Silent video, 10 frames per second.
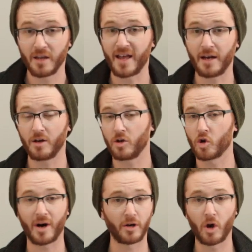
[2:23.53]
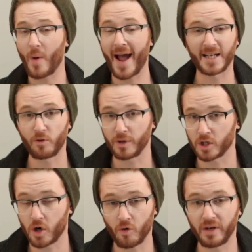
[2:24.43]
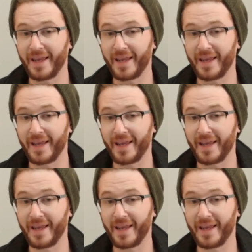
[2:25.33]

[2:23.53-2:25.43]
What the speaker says: then no ads will be shown,